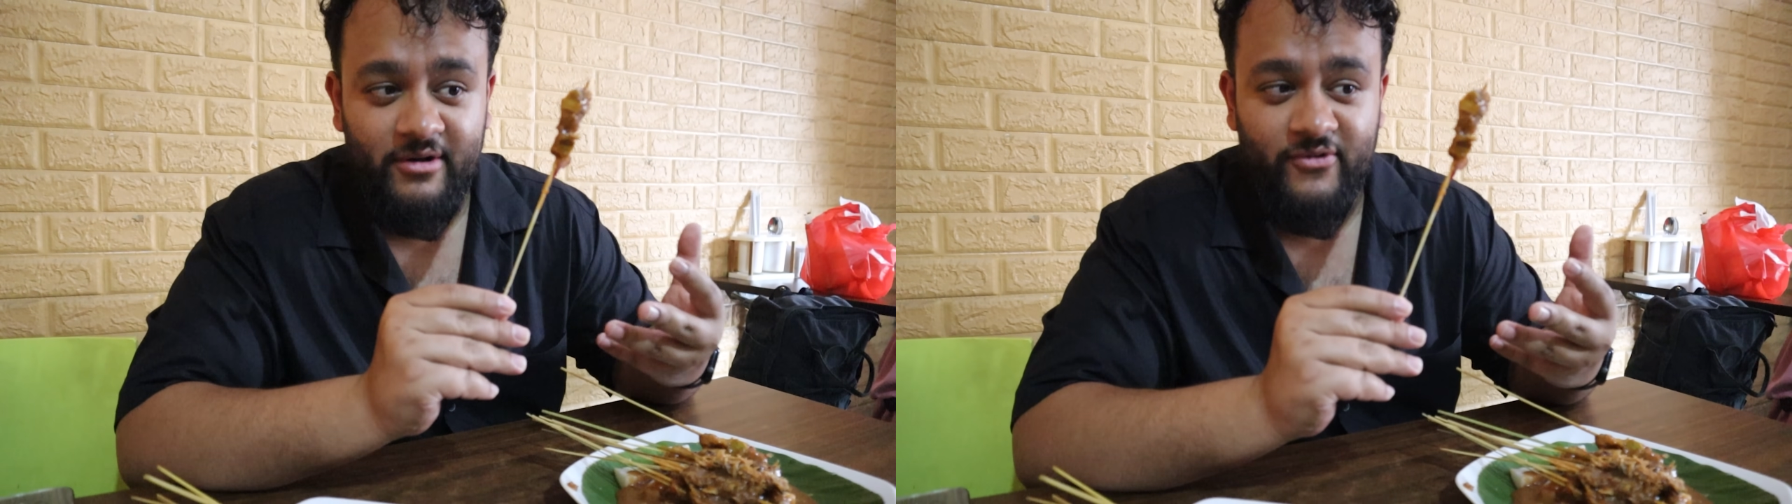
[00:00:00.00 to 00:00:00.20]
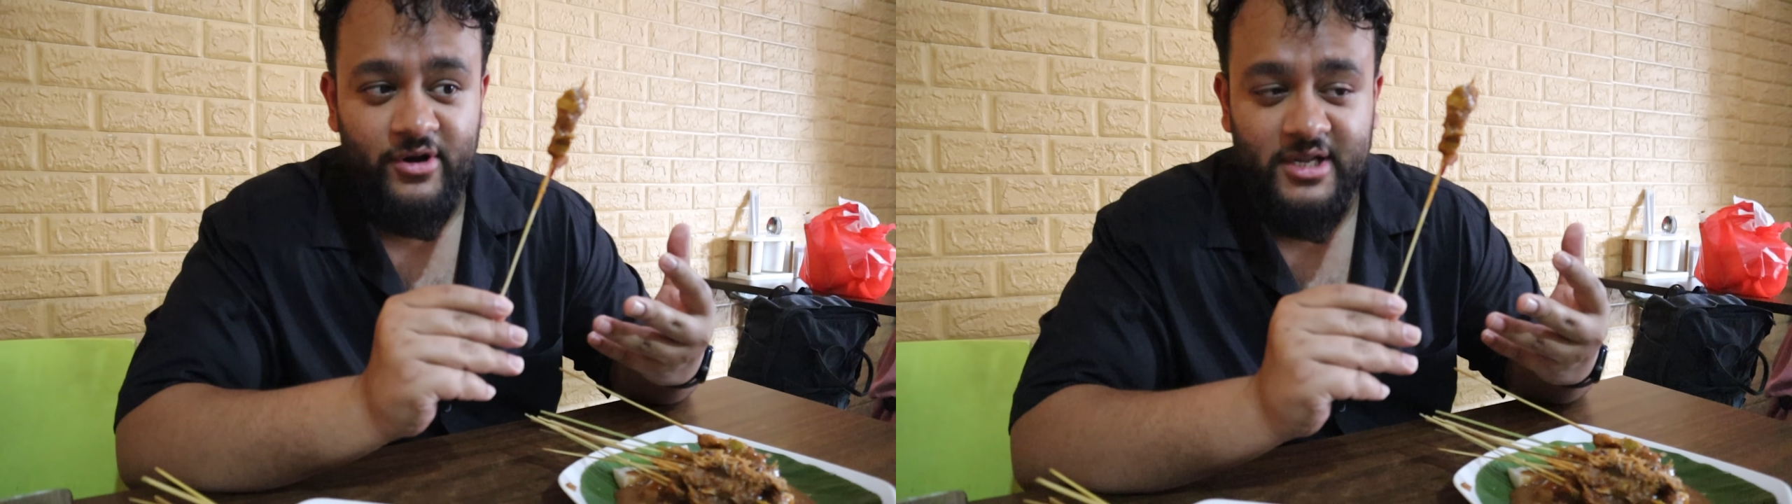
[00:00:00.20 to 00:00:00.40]

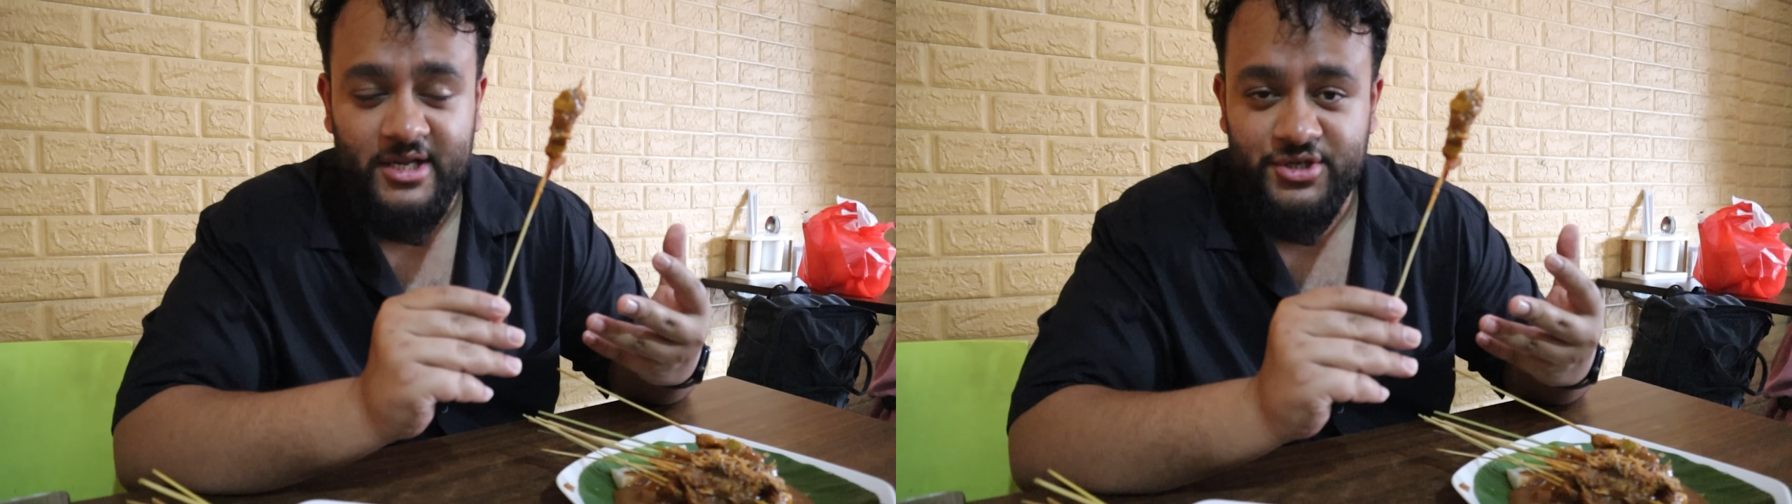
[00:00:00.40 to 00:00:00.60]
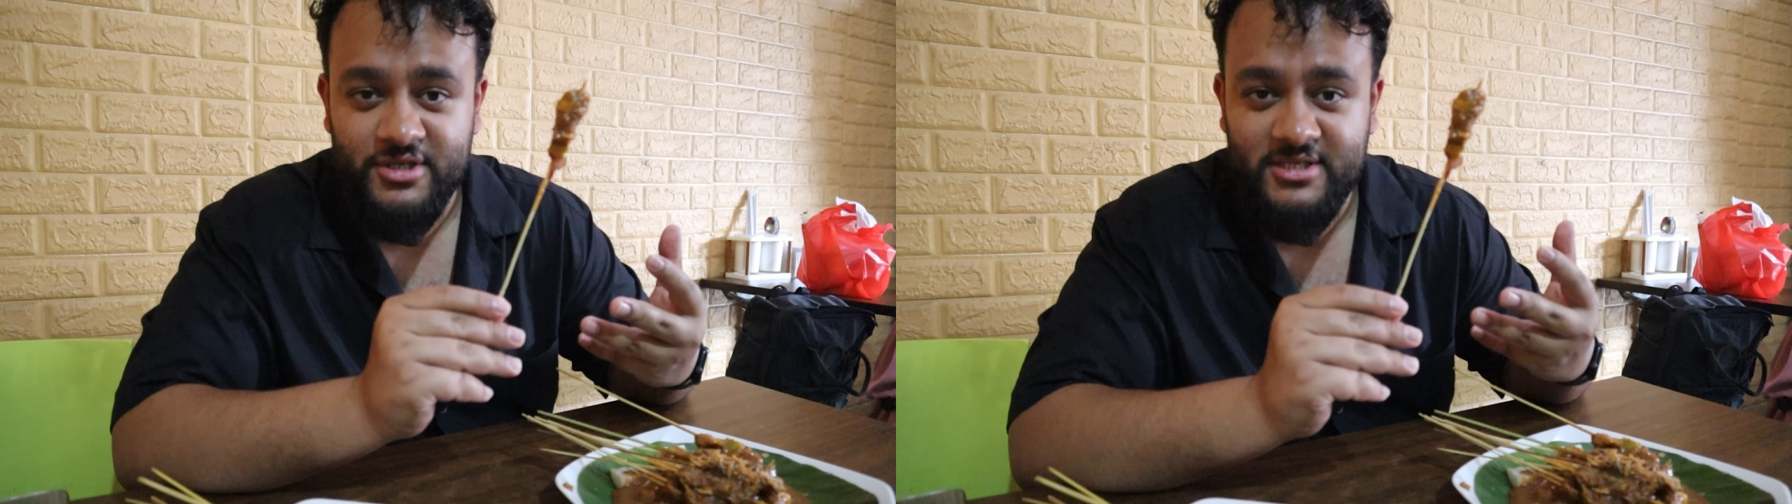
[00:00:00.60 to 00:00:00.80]
very
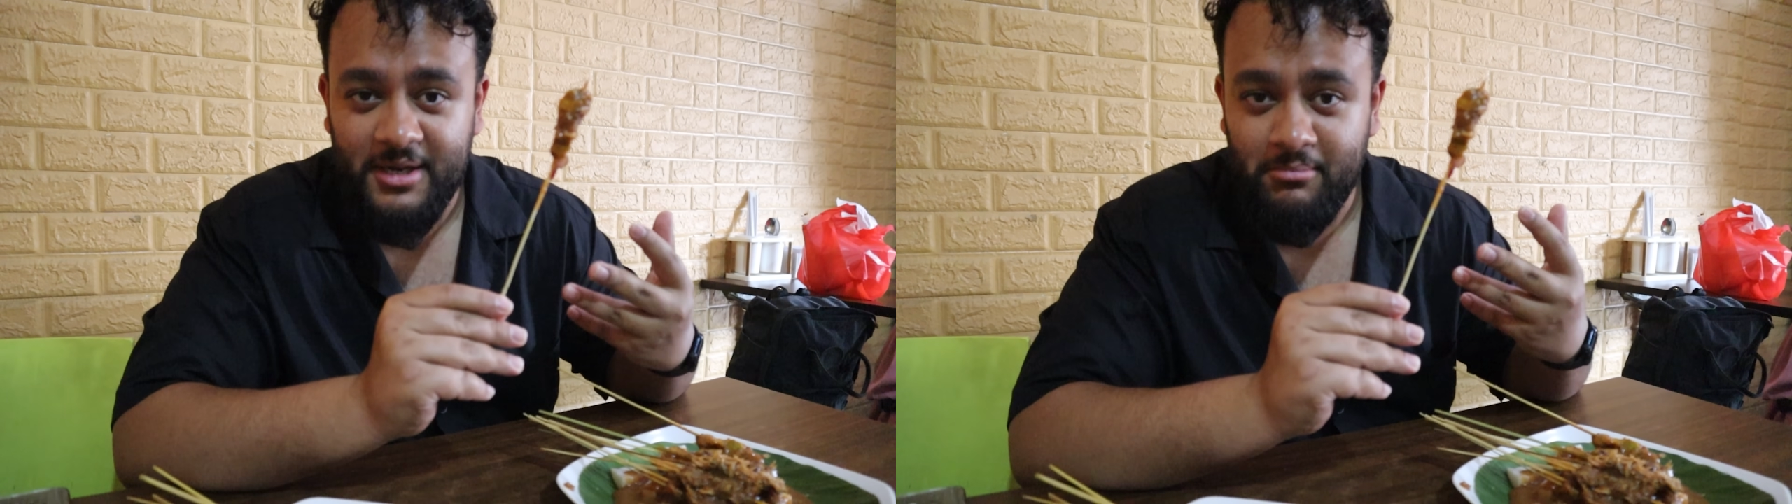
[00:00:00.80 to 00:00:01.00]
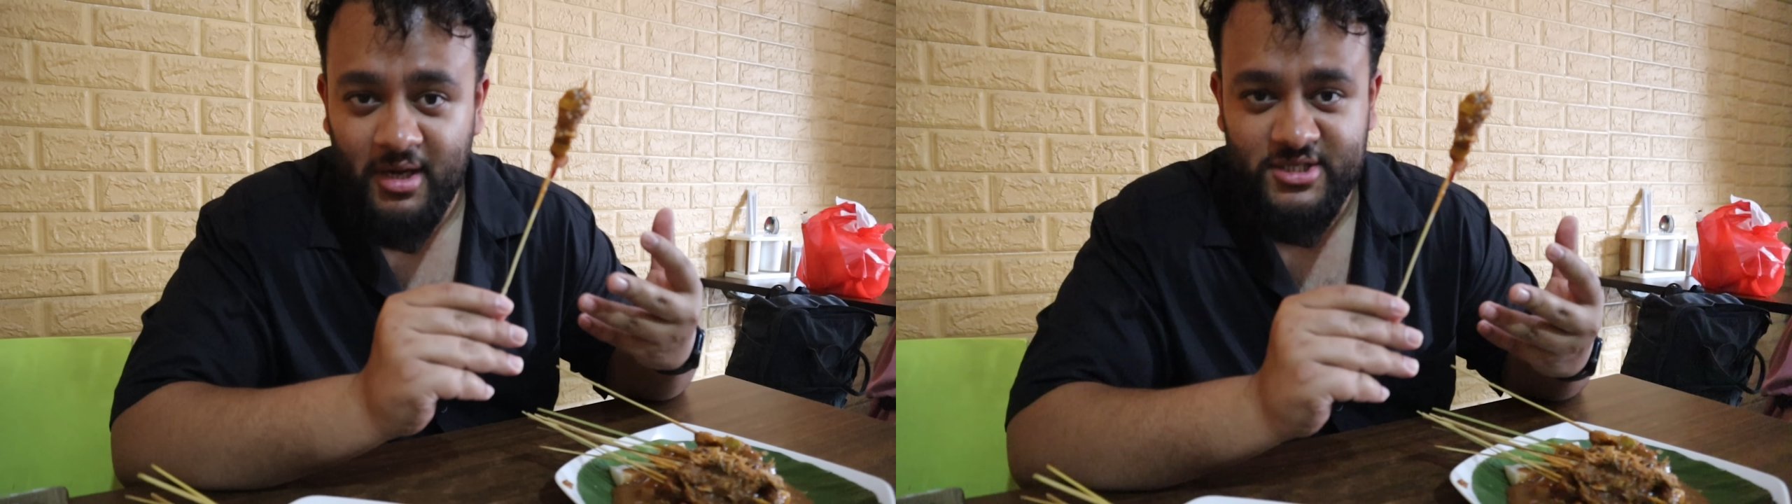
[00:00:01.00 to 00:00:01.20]
delicious
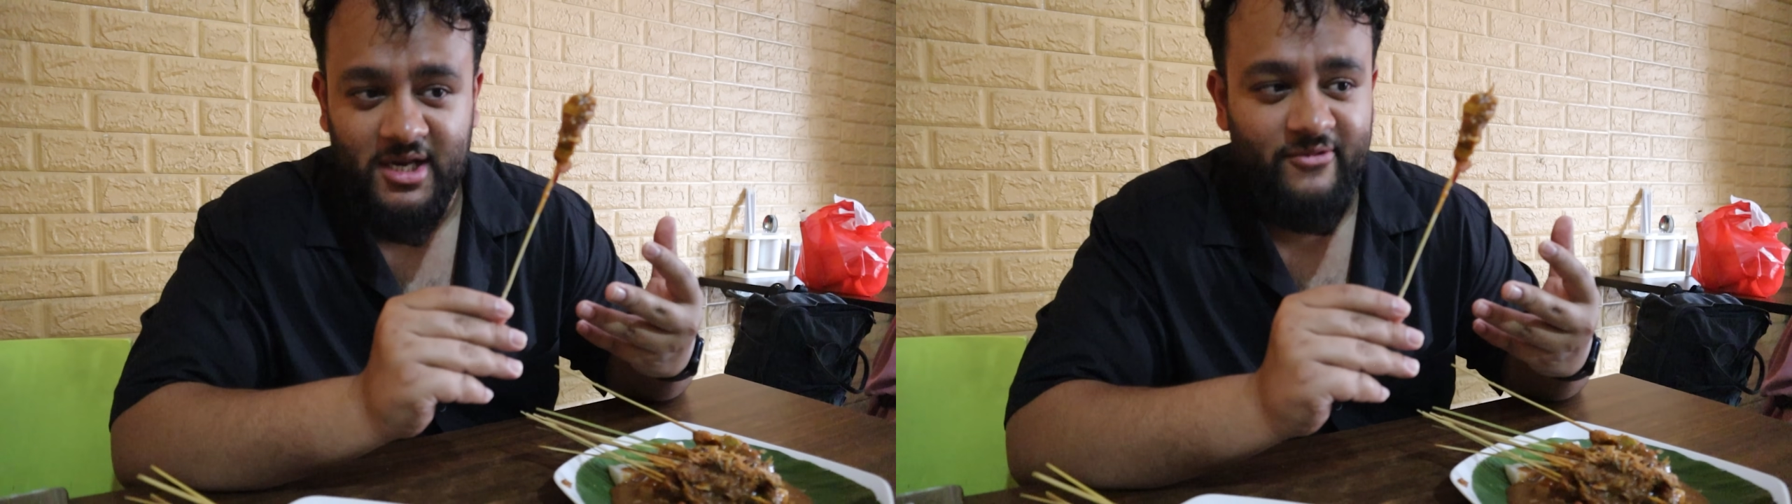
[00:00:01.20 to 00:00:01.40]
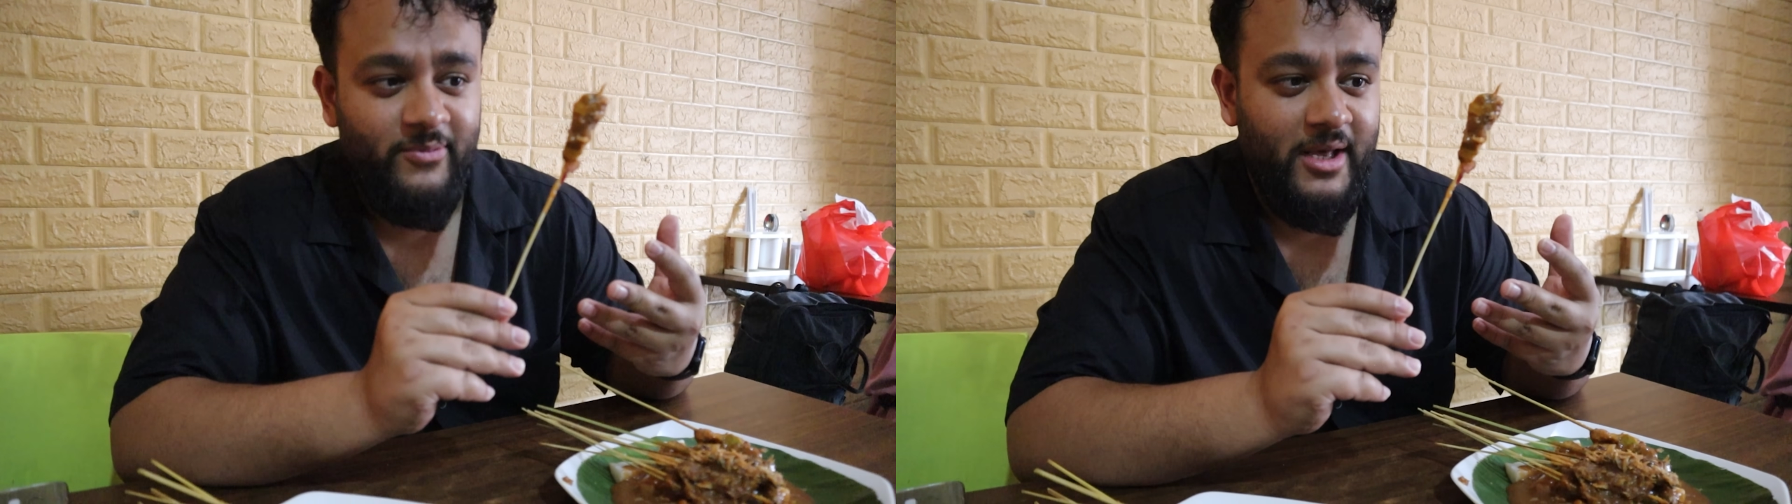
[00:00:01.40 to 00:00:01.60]
and much
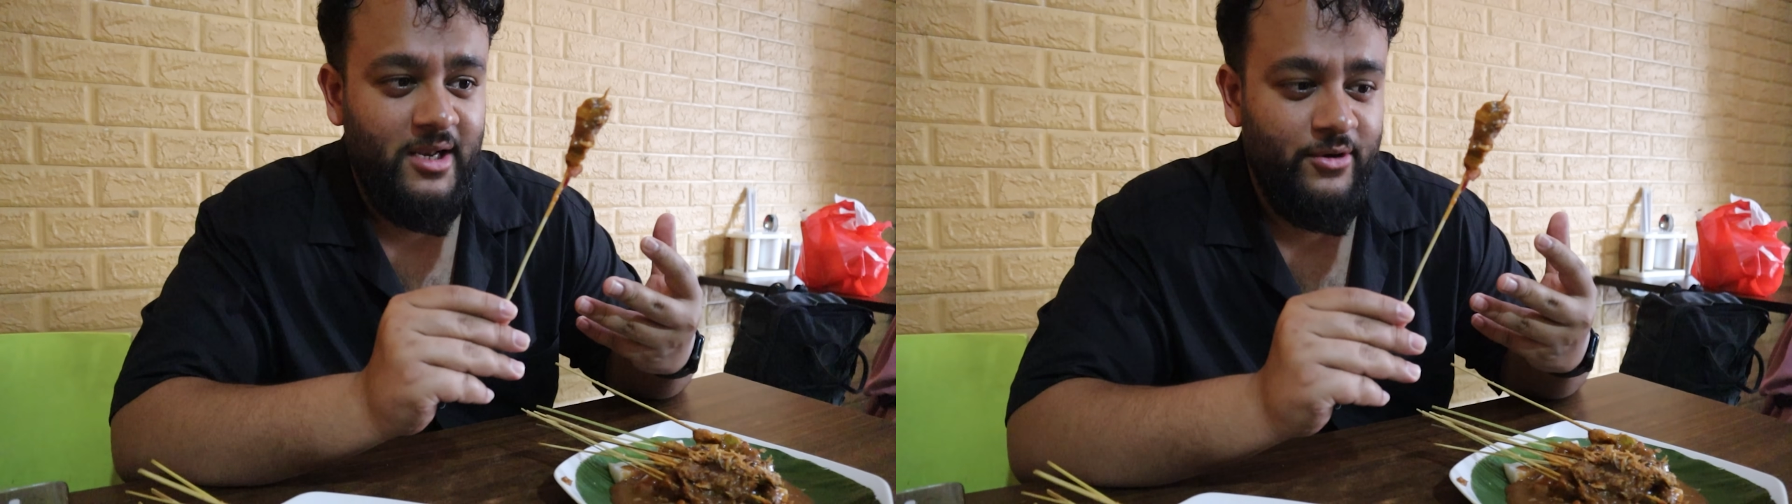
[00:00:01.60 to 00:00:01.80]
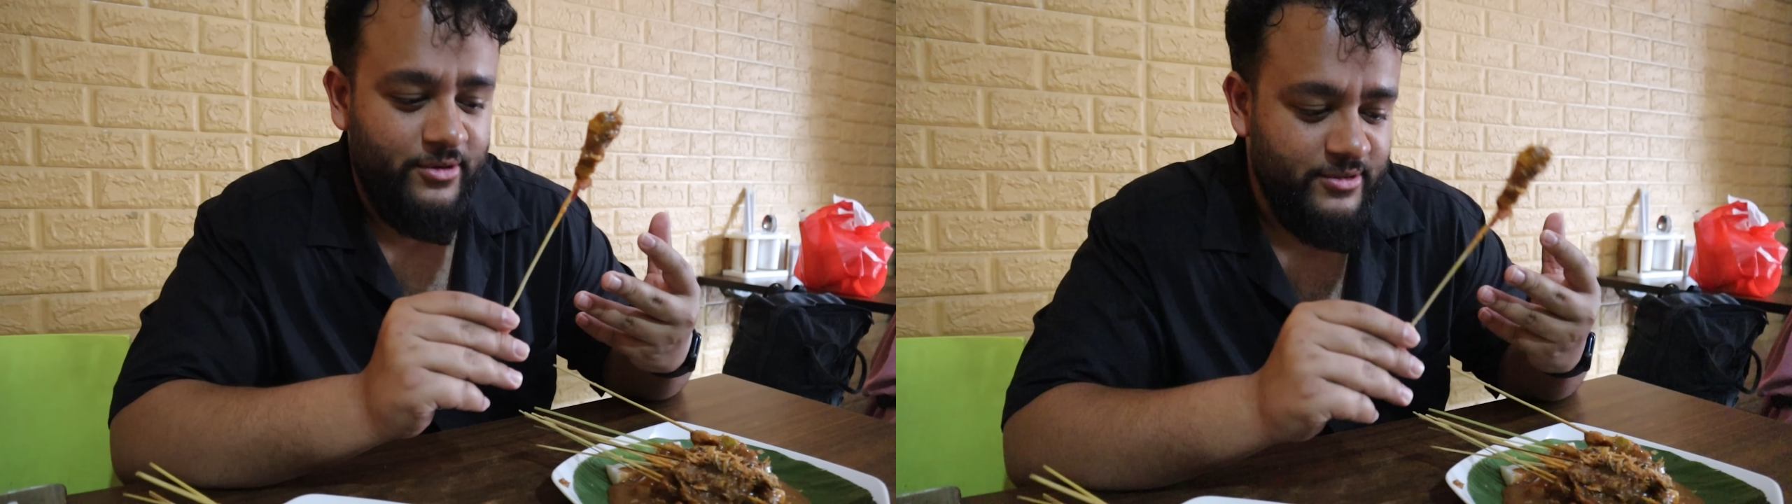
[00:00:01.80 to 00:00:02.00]
loved by the
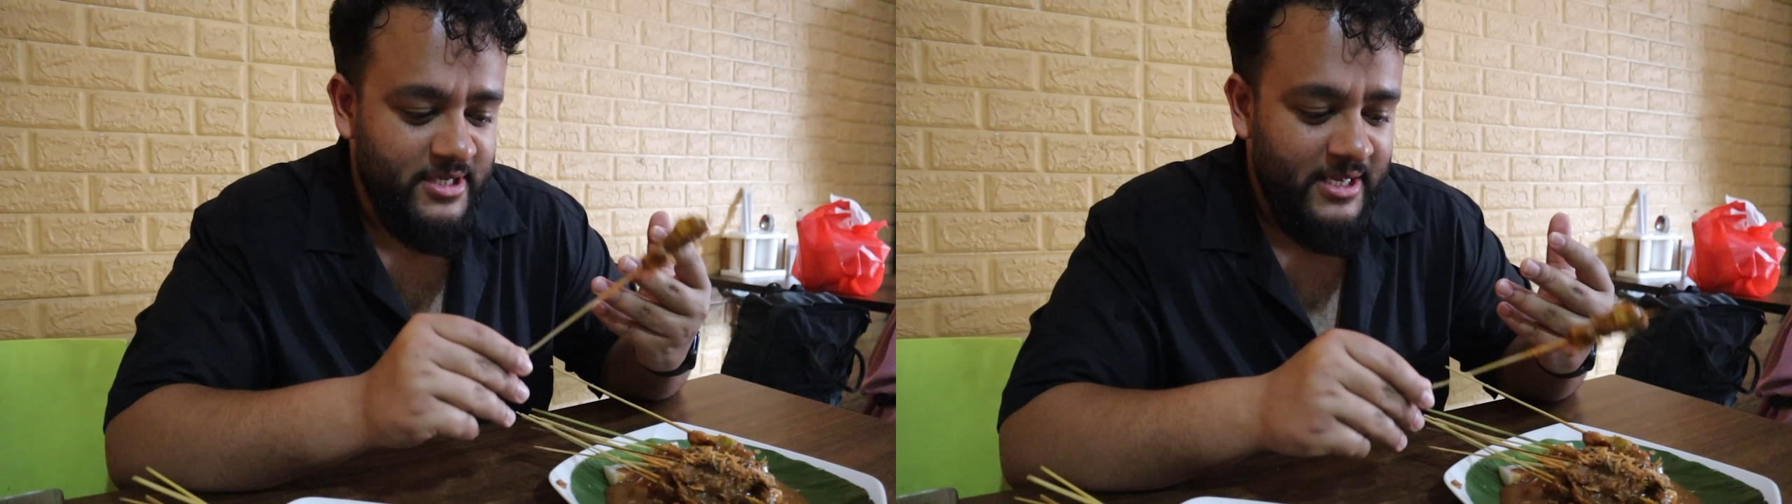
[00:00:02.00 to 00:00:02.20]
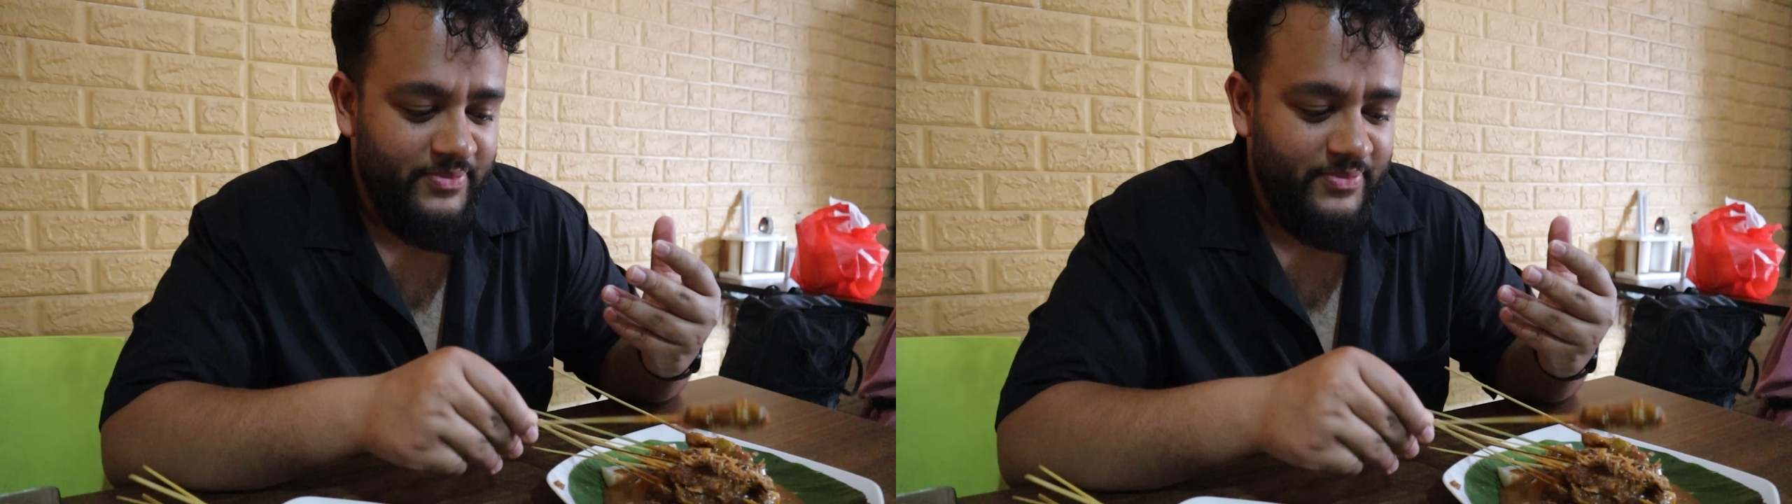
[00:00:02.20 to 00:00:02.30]
locals,